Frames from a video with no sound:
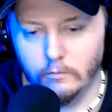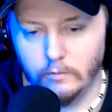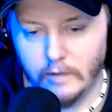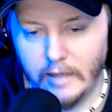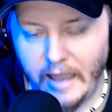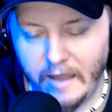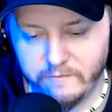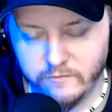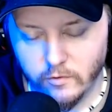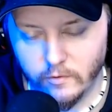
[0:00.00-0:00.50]

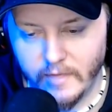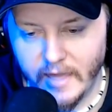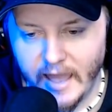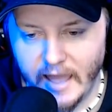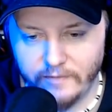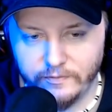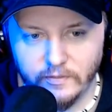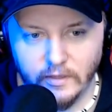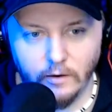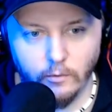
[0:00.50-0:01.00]
after
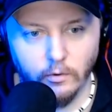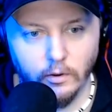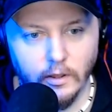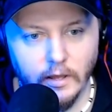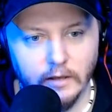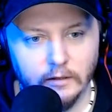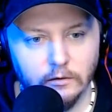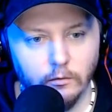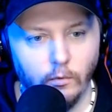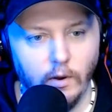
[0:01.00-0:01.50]
that, they were
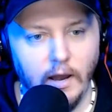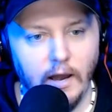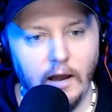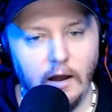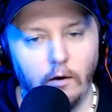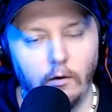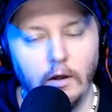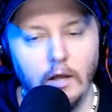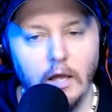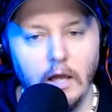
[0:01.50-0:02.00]
like,
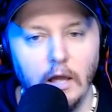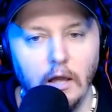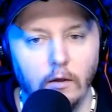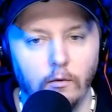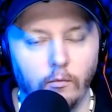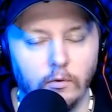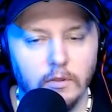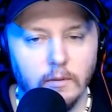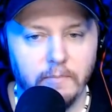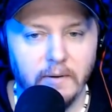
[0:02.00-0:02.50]
wow,
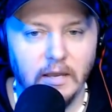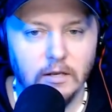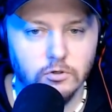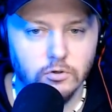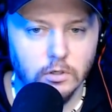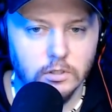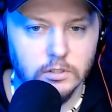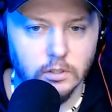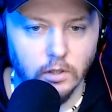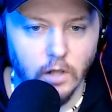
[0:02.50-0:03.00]
when the
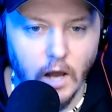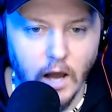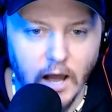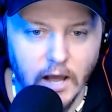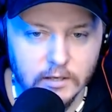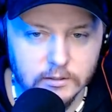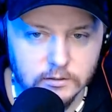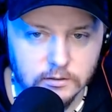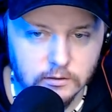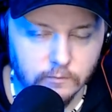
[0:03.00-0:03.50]
Patriots
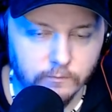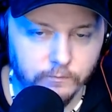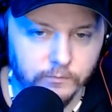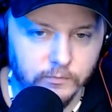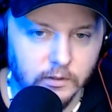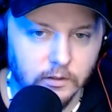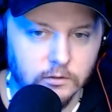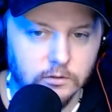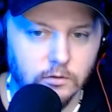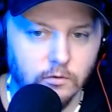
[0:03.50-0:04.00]
lost
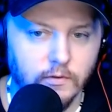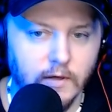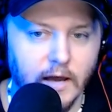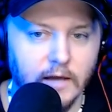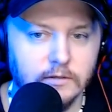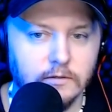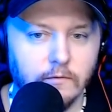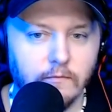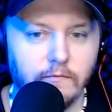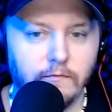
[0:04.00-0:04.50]
in
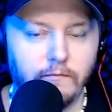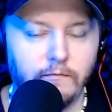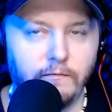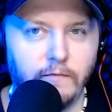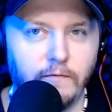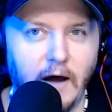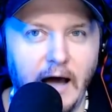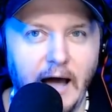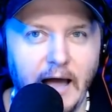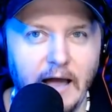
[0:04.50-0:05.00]

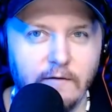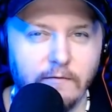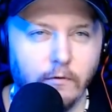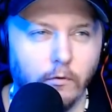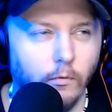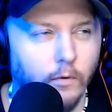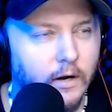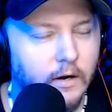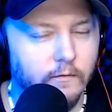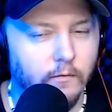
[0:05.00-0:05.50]
2005 or
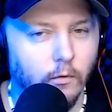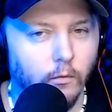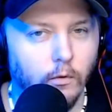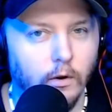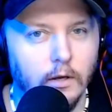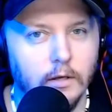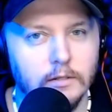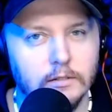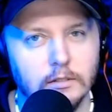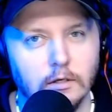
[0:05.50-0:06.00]
whatever it
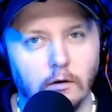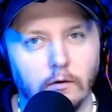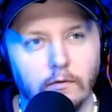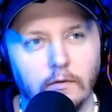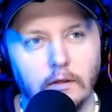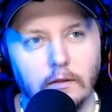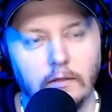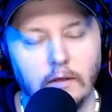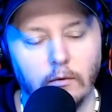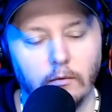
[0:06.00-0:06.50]
was, you know,
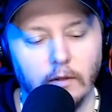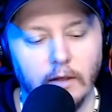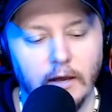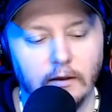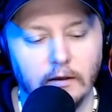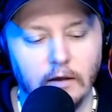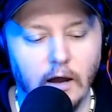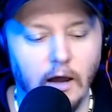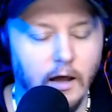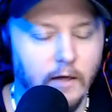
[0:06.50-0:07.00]
they were
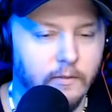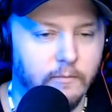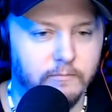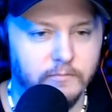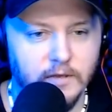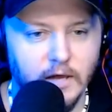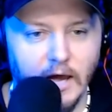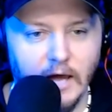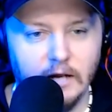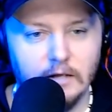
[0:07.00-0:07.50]
like, oh, the
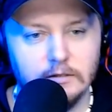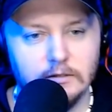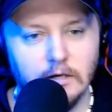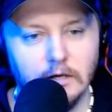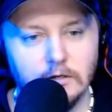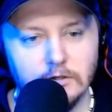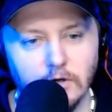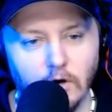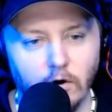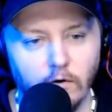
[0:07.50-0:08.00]
dynasty
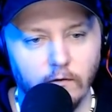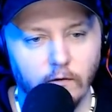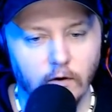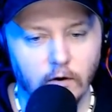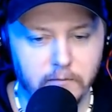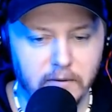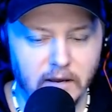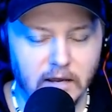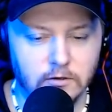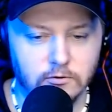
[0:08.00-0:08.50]
is over,
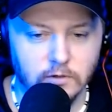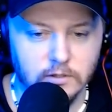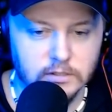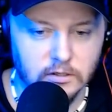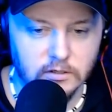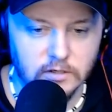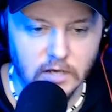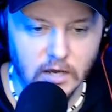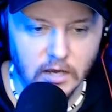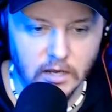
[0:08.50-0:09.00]
Patriots are
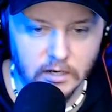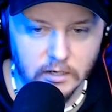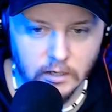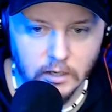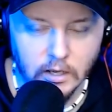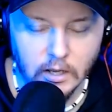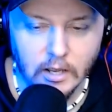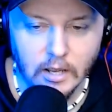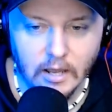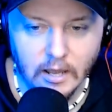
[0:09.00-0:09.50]
done.
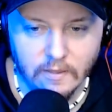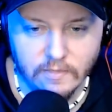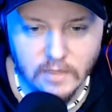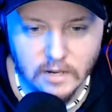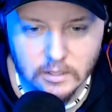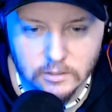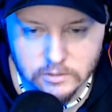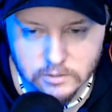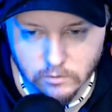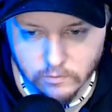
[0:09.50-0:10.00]
Then
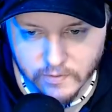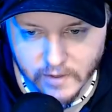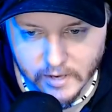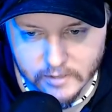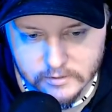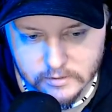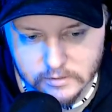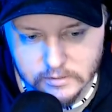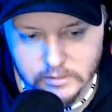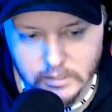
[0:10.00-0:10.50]
in
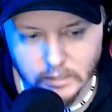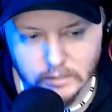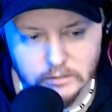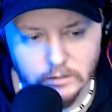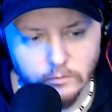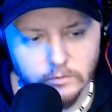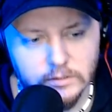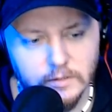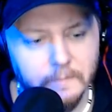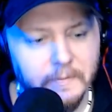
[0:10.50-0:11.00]
2006, it
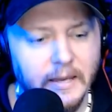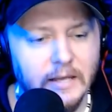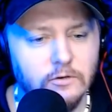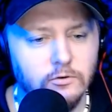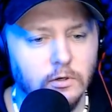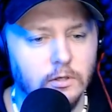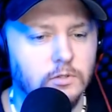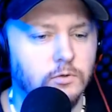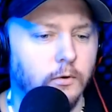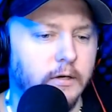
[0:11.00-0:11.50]
was the
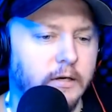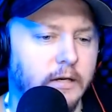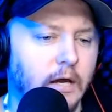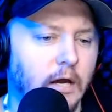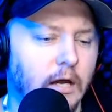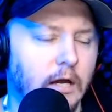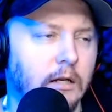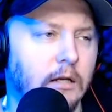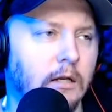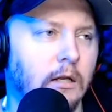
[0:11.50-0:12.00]
Patriots were
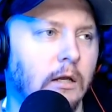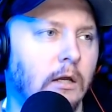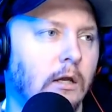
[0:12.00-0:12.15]
done,